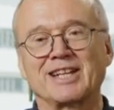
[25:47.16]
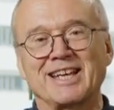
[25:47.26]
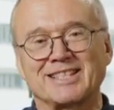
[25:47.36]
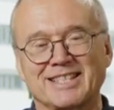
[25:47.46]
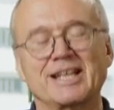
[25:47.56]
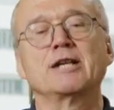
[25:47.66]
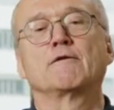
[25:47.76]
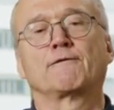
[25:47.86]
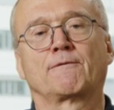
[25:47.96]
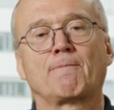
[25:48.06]

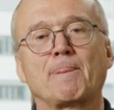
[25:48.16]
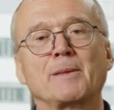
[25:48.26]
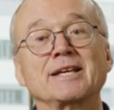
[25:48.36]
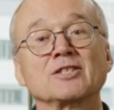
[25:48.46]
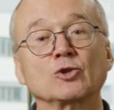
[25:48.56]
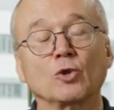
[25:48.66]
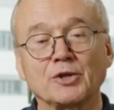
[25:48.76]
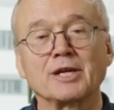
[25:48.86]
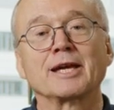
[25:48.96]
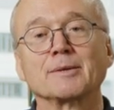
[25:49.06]
itself is
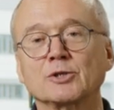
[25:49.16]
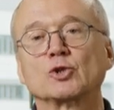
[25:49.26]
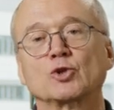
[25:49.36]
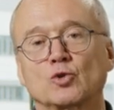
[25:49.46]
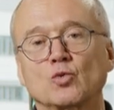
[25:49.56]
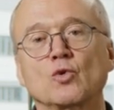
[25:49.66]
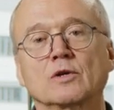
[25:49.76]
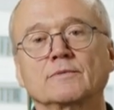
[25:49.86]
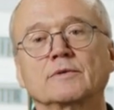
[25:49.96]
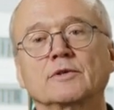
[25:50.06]
not able to
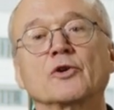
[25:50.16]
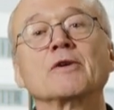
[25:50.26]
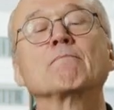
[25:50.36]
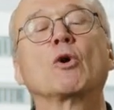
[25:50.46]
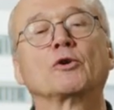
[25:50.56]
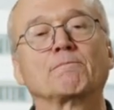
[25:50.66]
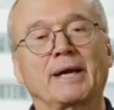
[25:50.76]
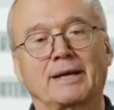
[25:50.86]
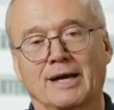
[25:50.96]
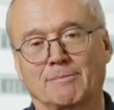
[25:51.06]
do a remote
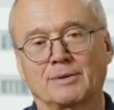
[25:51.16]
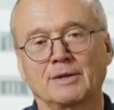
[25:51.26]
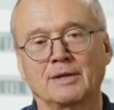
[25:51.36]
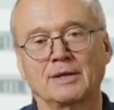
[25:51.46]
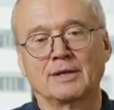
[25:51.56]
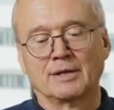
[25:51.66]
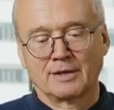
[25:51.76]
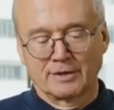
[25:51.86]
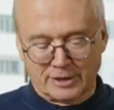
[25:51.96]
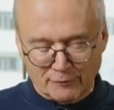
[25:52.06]
backup.
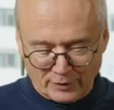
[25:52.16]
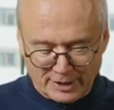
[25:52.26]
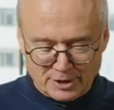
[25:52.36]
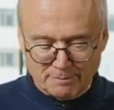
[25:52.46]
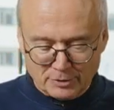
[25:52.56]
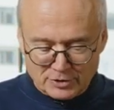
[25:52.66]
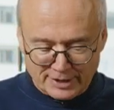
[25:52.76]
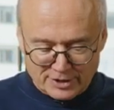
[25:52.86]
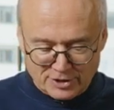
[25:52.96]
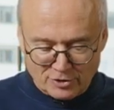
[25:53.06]
Differential
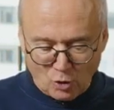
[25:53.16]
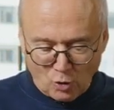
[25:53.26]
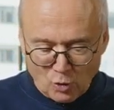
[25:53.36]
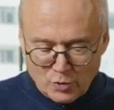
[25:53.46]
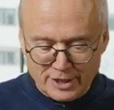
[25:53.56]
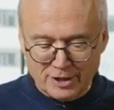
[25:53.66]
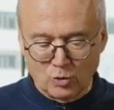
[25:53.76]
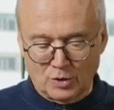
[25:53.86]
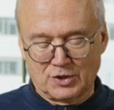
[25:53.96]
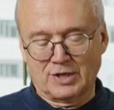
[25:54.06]
protection only
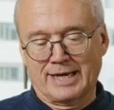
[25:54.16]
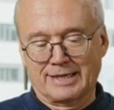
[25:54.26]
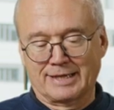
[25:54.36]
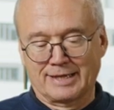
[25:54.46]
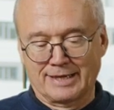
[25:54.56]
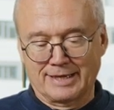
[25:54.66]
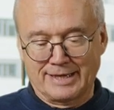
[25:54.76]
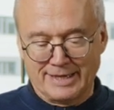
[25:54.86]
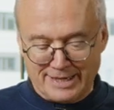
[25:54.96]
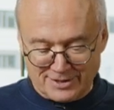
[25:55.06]
looks at
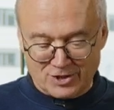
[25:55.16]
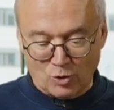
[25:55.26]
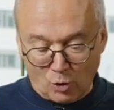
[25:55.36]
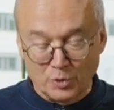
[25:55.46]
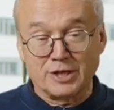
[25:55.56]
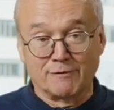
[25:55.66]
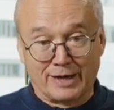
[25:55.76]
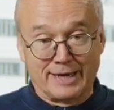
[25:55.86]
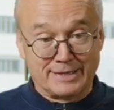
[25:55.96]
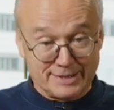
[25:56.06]
its own
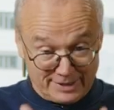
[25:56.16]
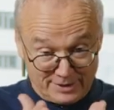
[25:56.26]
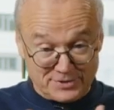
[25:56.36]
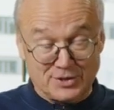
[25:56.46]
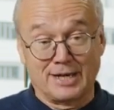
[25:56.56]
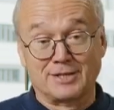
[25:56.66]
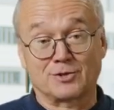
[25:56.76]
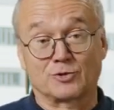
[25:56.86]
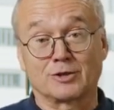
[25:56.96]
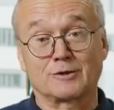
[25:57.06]
device, in this case
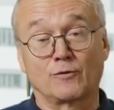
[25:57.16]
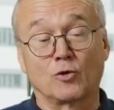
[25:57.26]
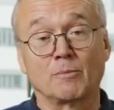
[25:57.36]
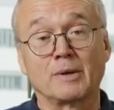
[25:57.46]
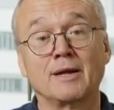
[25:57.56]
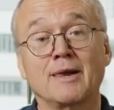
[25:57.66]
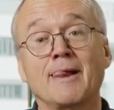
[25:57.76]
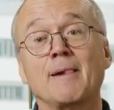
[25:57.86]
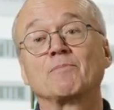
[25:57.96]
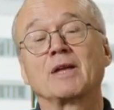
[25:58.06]
the transformer,
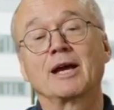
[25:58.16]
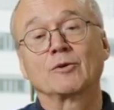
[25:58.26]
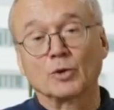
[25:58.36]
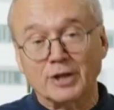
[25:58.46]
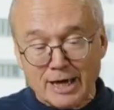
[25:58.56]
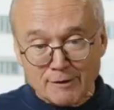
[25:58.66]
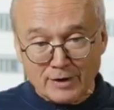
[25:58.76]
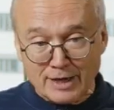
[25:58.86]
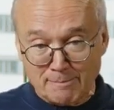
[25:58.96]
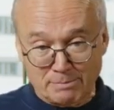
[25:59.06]
and
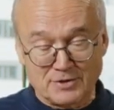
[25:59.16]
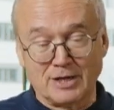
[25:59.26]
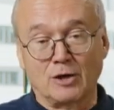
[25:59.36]
whatever happens